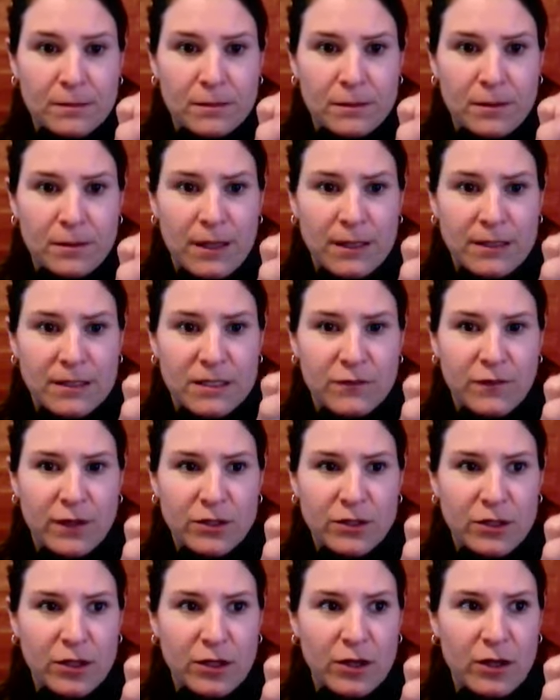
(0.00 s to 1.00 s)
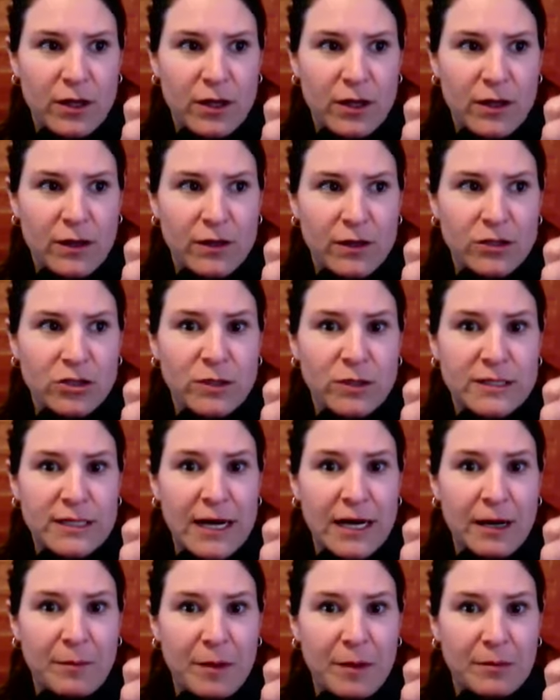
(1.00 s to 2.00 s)
that sphincter, the
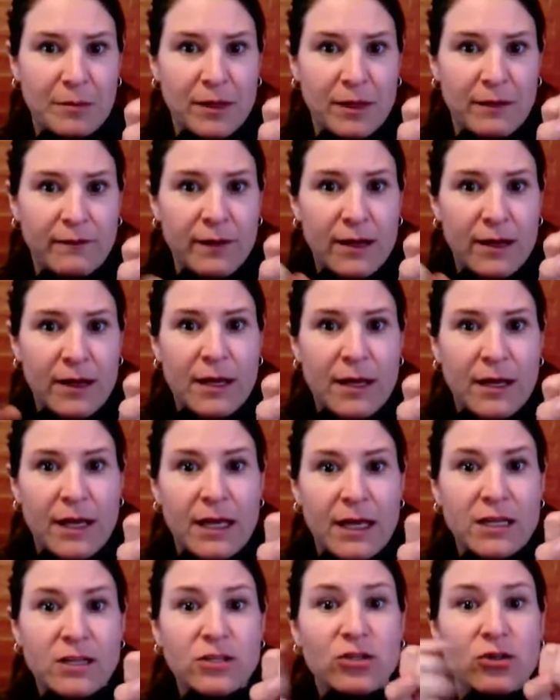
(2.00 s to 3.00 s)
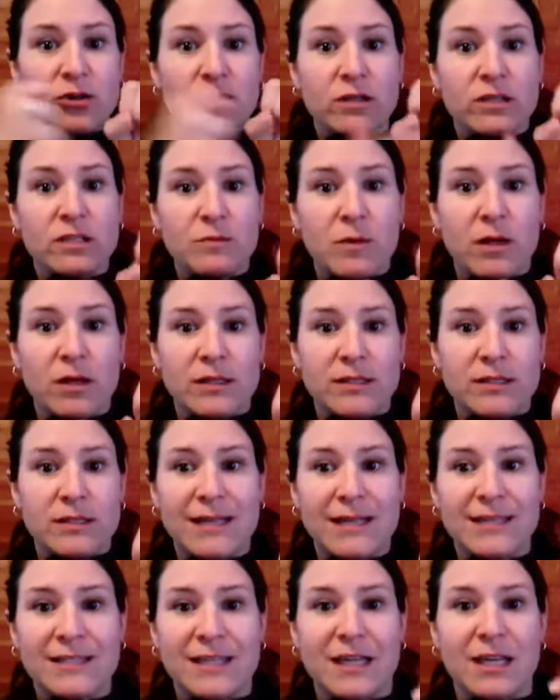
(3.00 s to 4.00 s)
duodenum, I believe, into the small
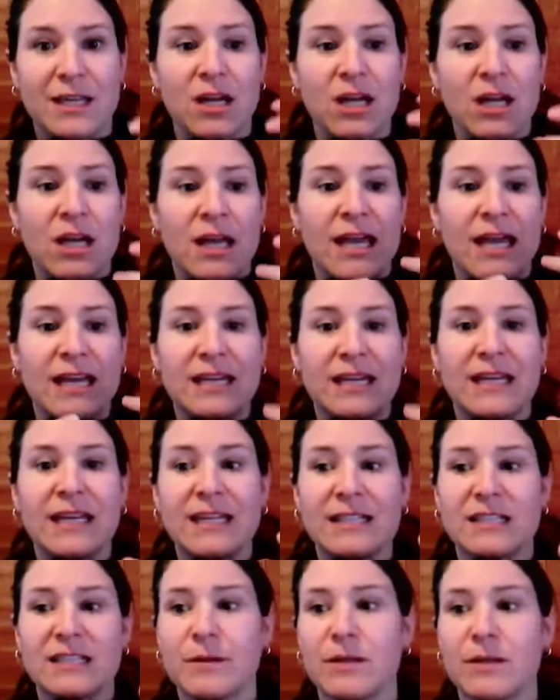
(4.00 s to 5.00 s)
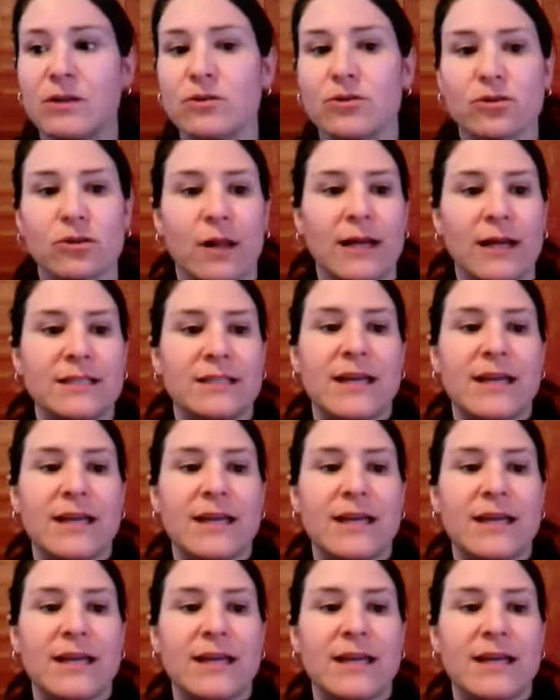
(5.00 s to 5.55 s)
intestine, it needs to be neutralized.